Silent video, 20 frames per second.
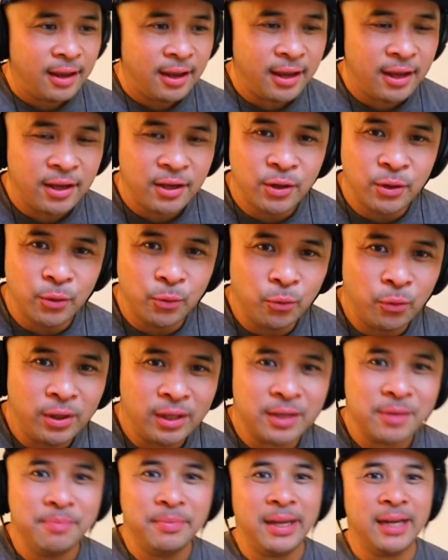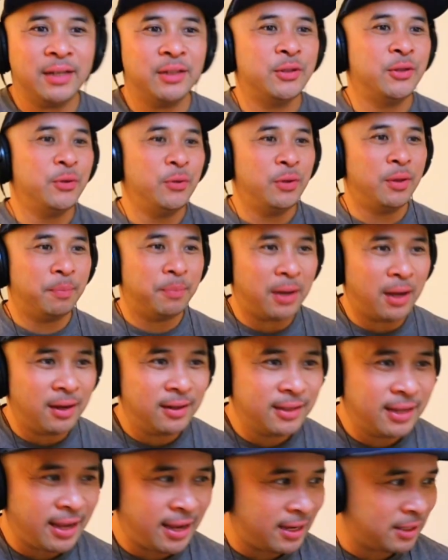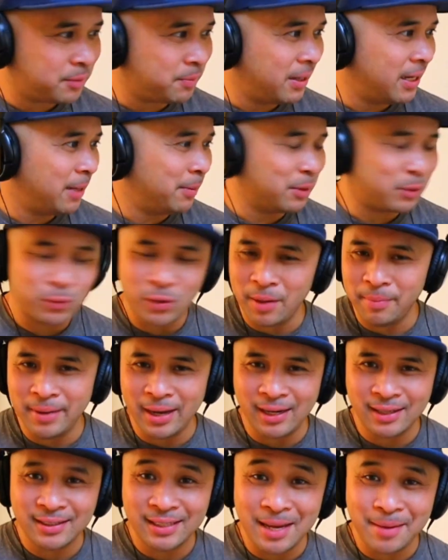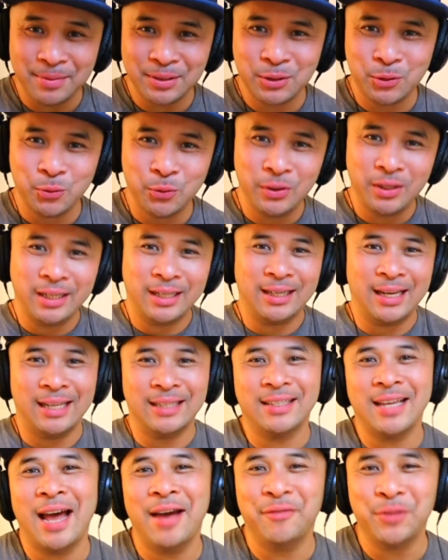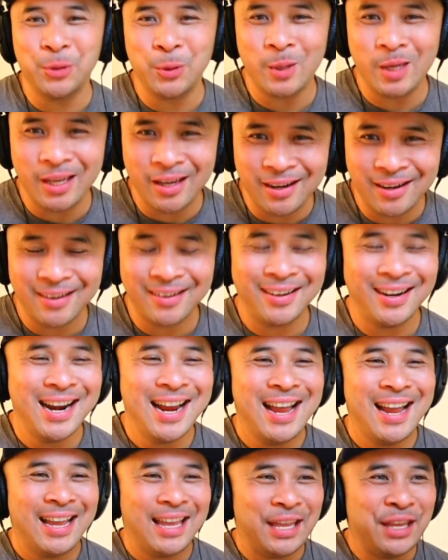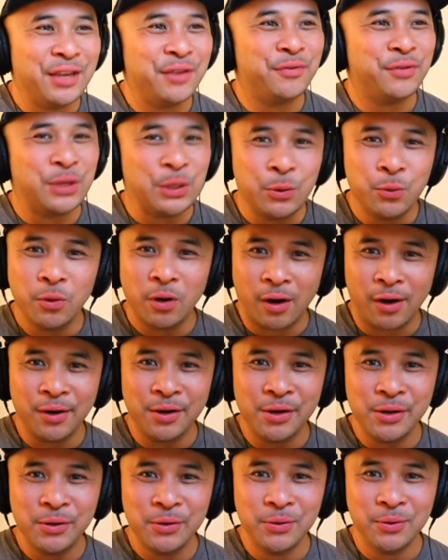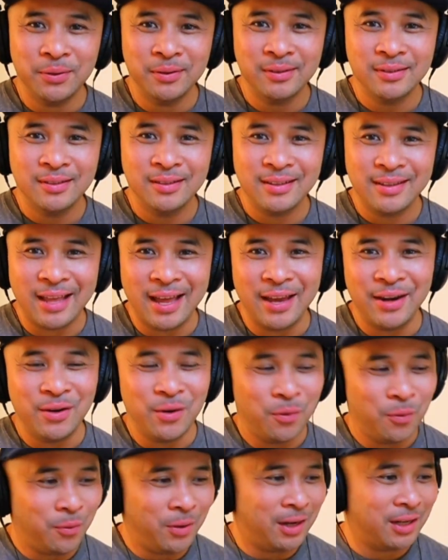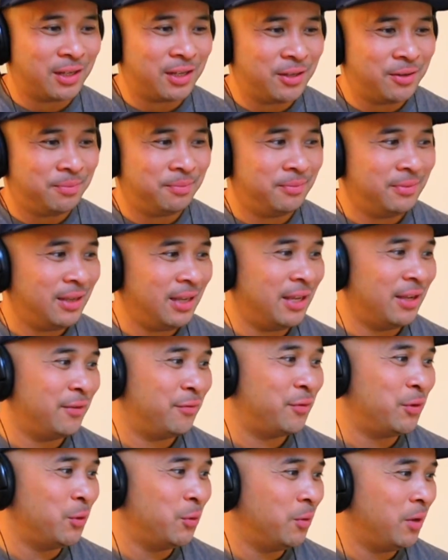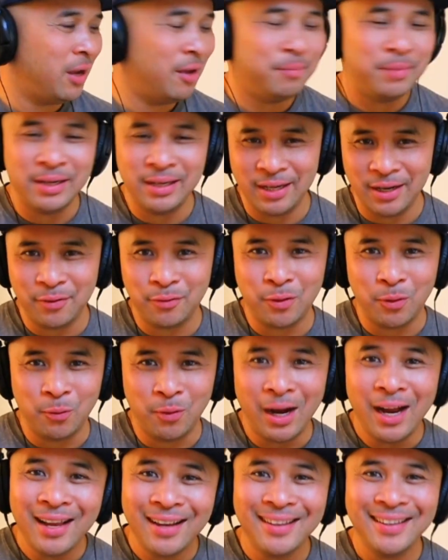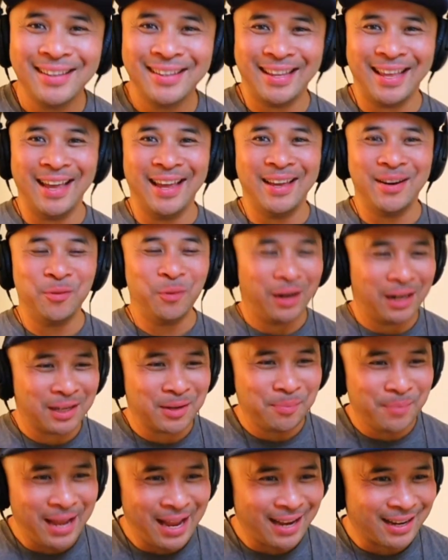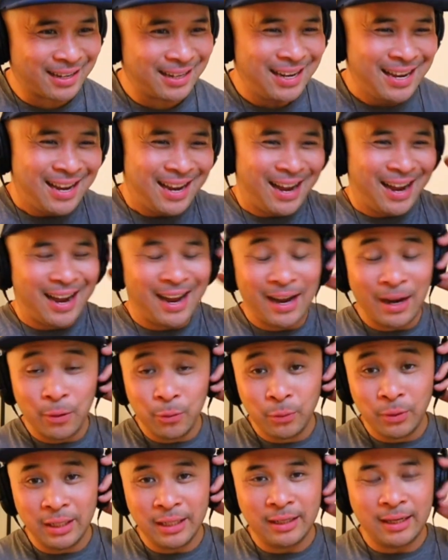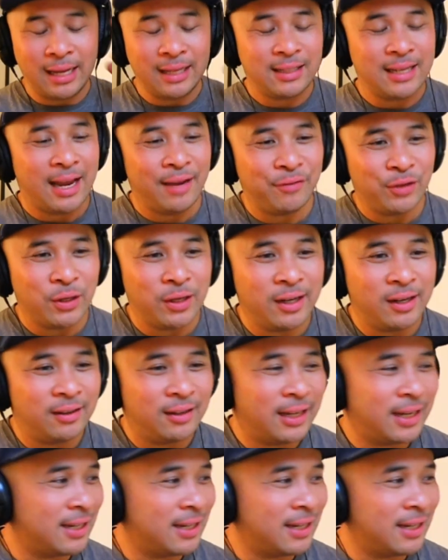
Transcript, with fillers: Hey, welcome back to the podcast. My name is Rob Balasabas. Really glad to have you here. If you are new, then welcome. If you have been here for a while, then welcome back. Really glad to have you here.